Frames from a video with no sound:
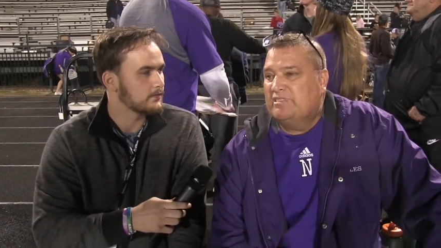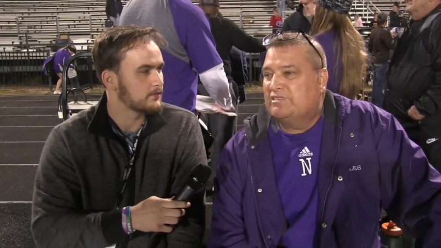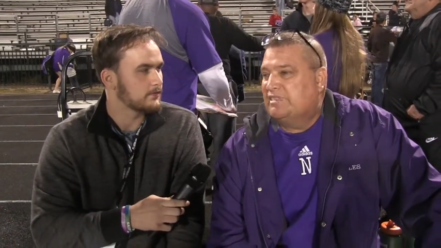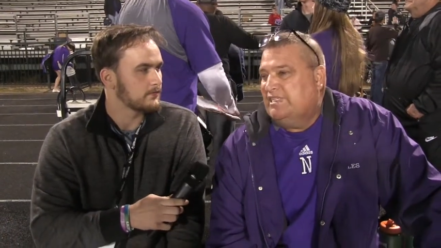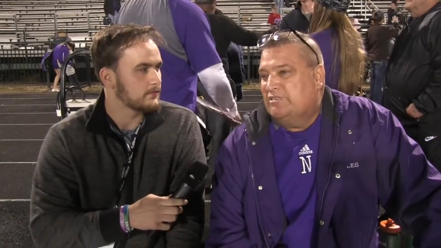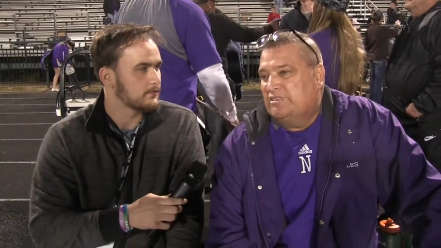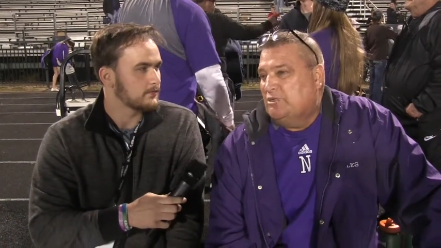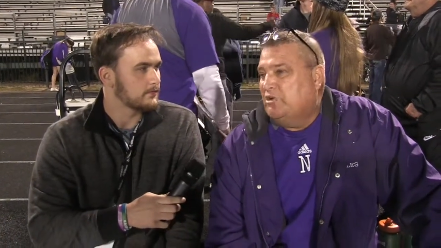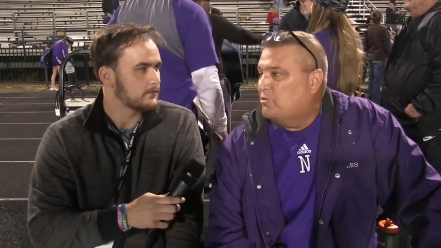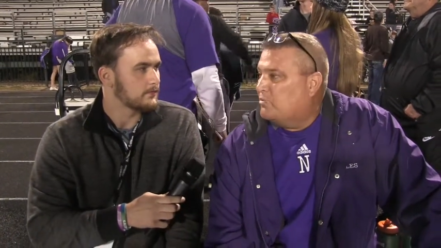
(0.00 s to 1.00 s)
Speaker 1: he's he's a
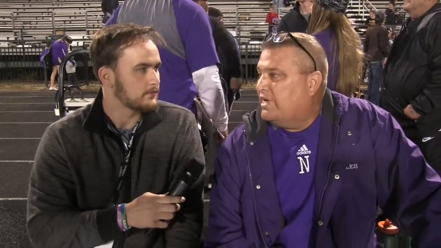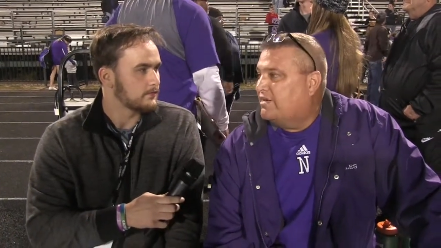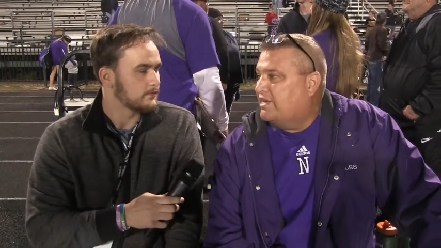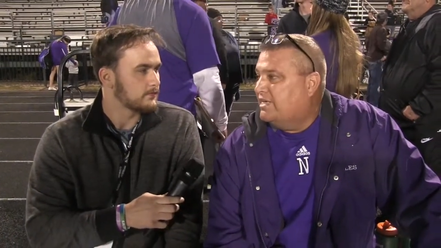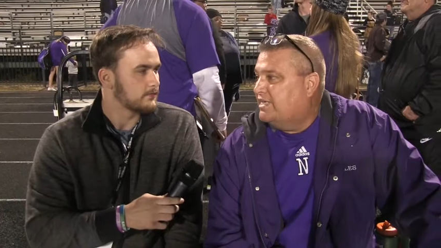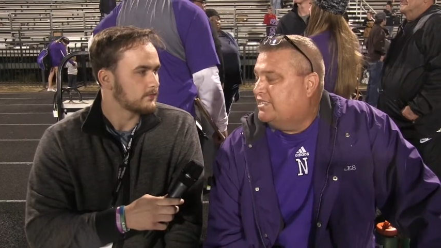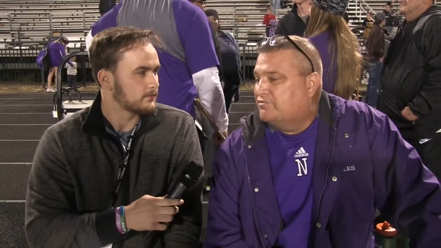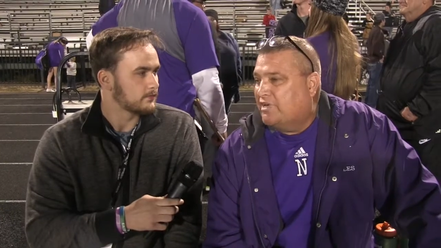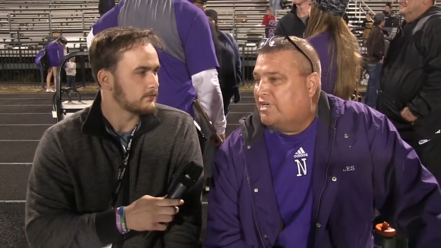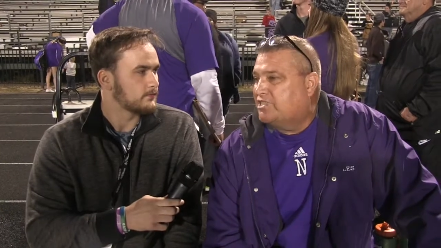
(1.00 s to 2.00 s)
200 pound kid. He's
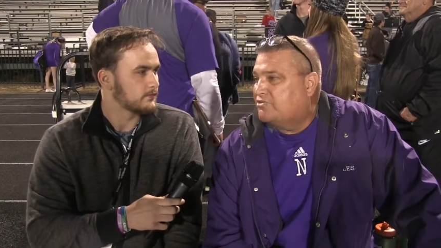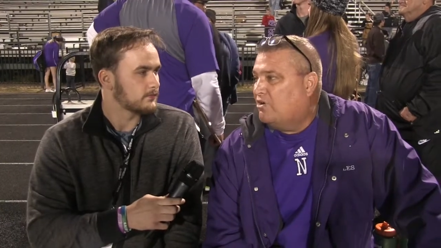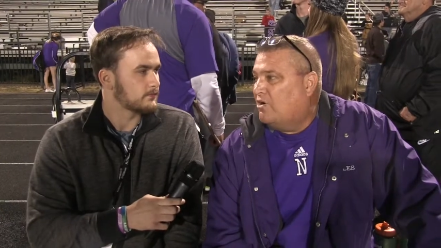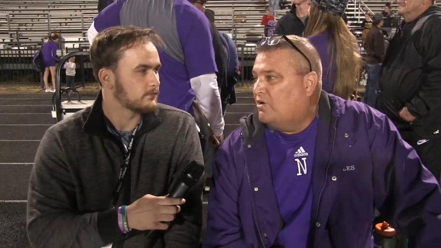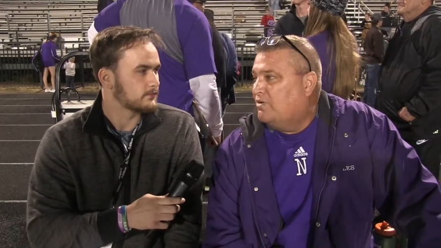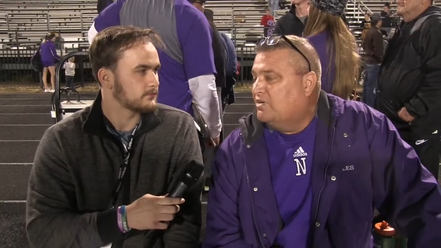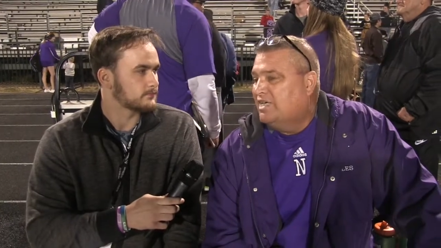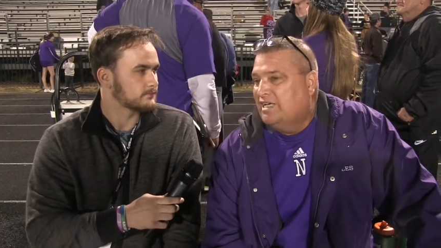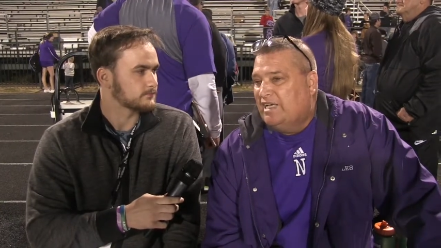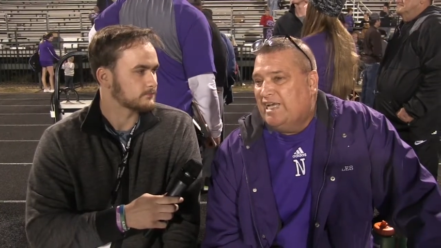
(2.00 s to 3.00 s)
very strong,
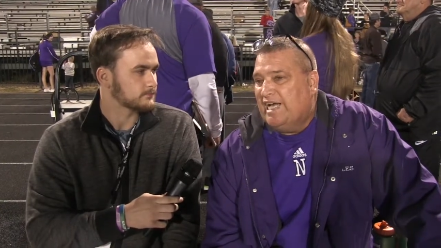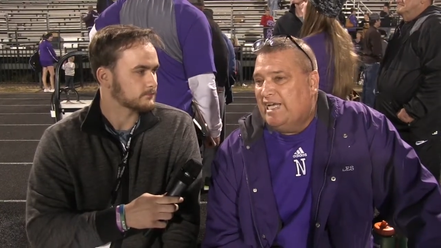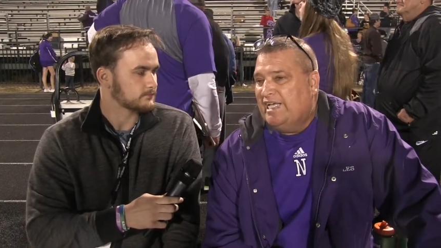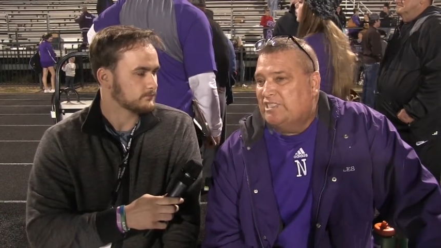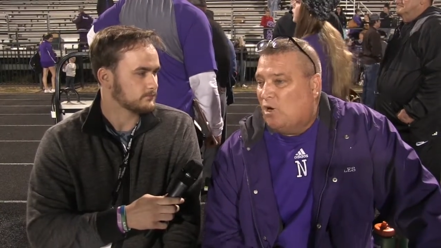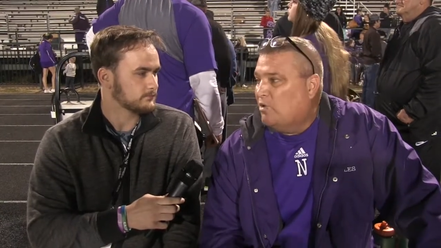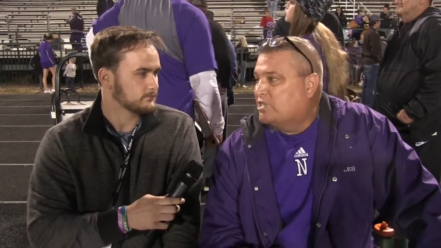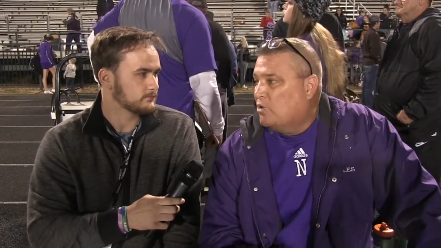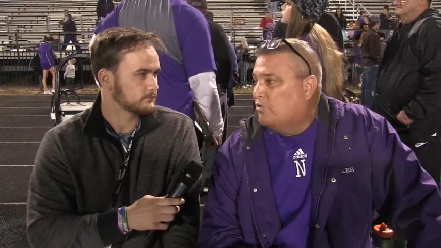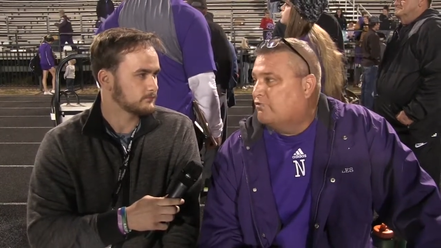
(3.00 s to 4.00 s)
and he's always
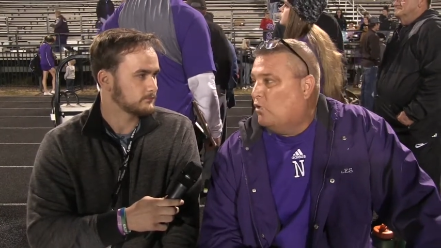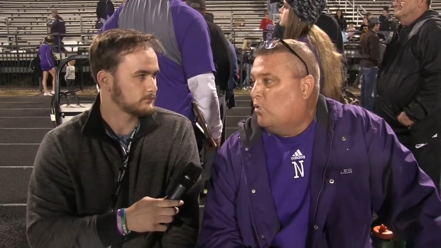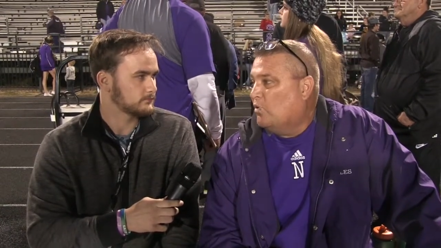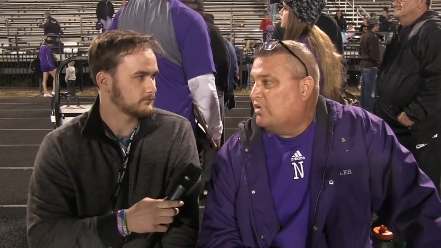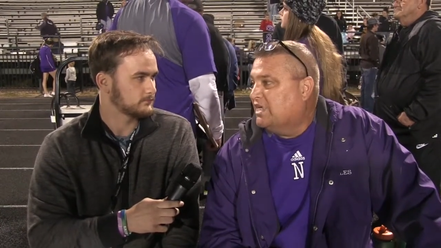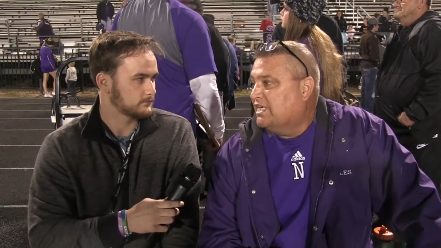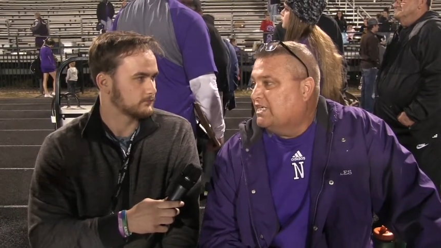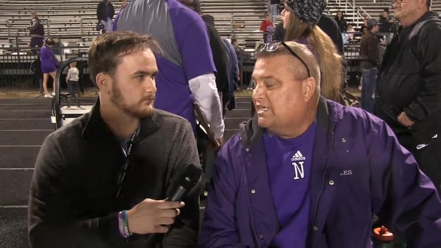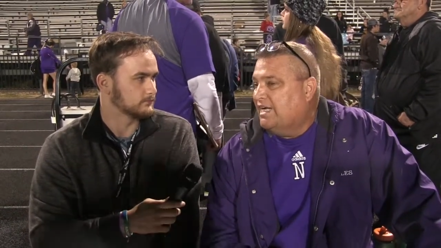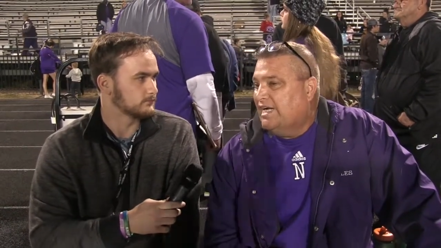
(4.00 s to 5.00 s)
going forward.
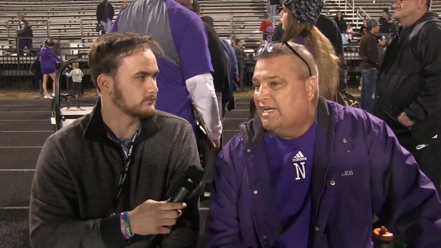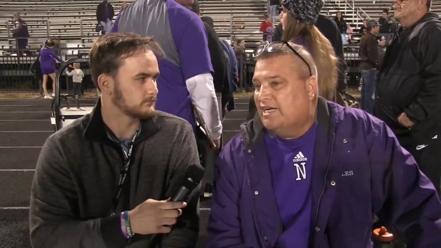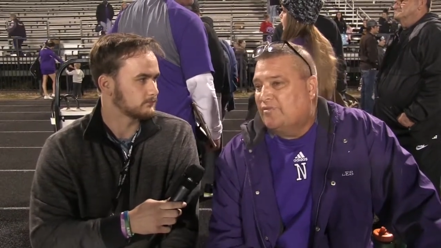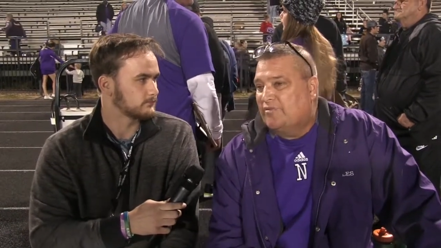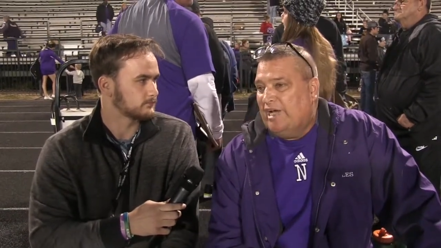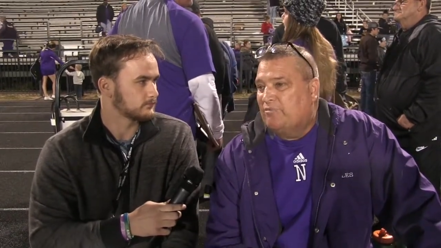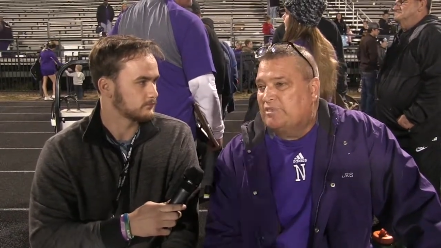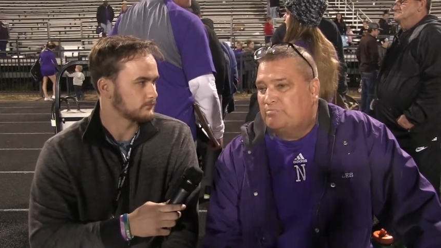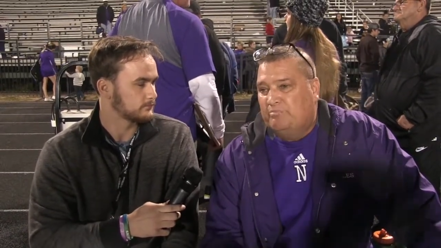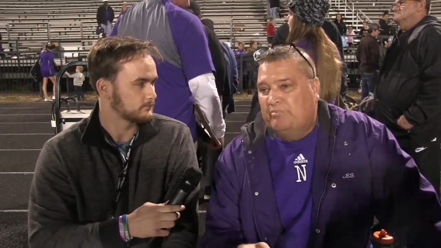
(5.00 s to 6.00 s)
Mm-hmm. And uh, that
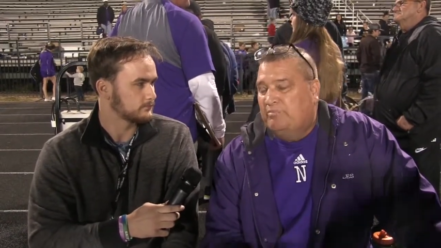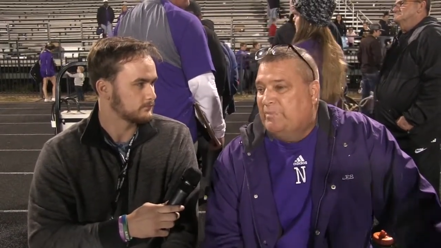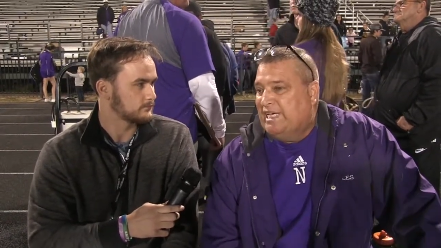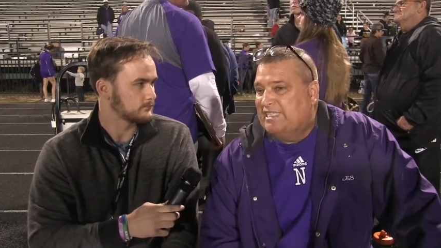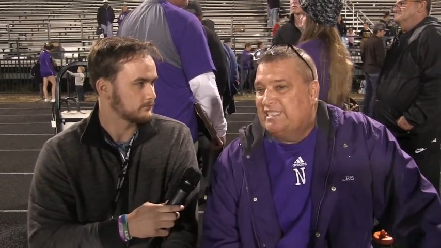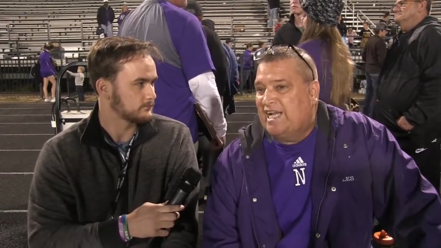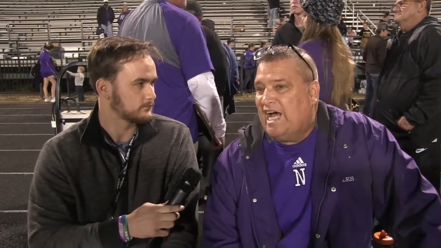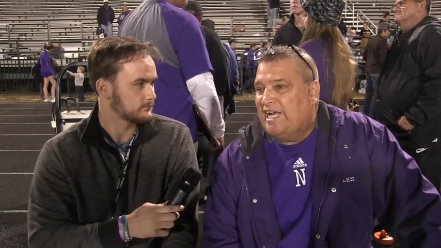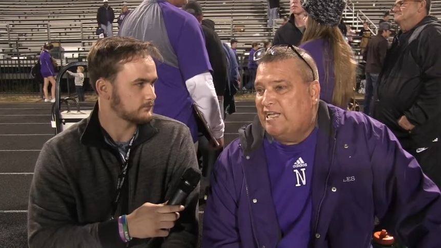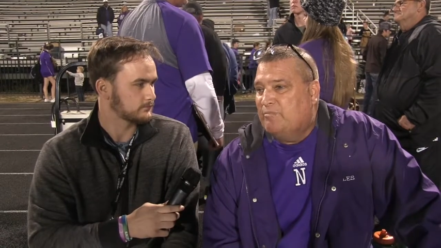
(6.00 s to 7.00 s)
was big
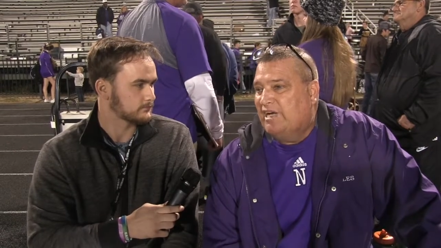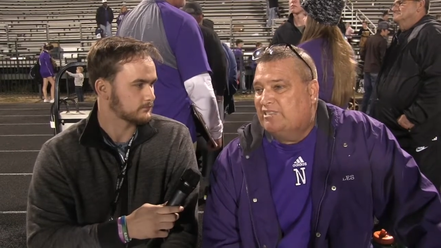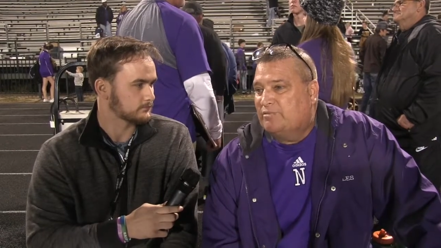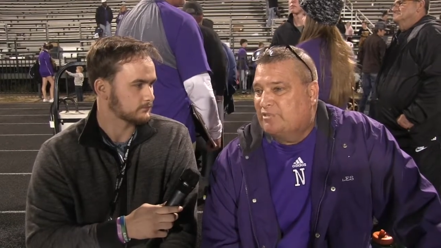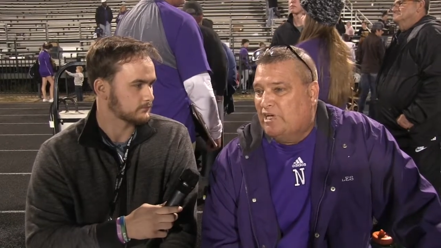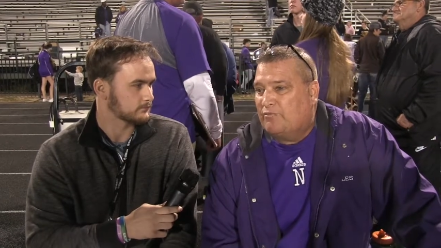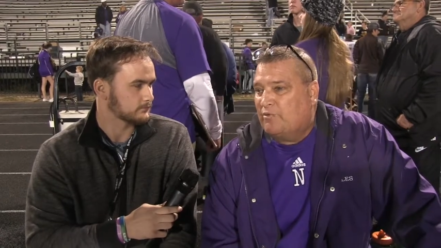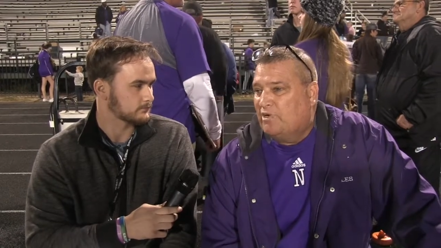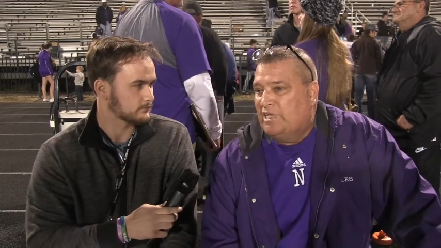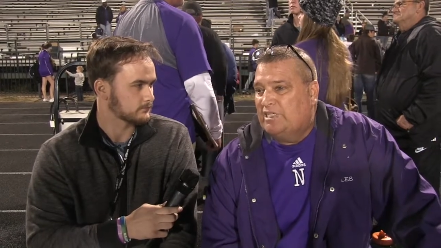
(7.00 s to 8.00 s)
tonight. He made some tough
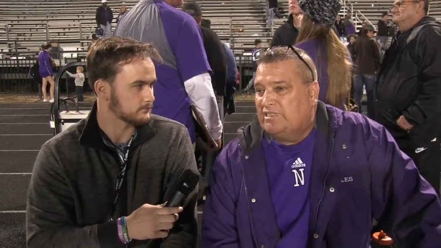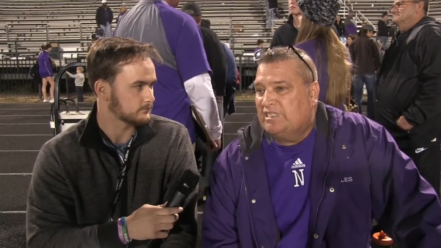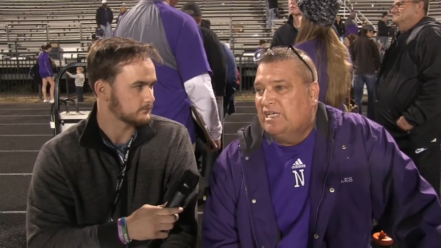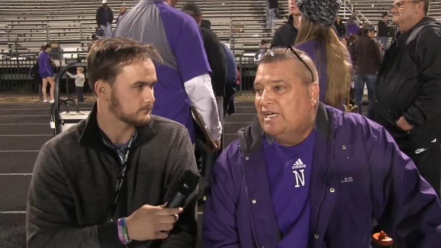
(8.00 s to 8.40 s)
runs.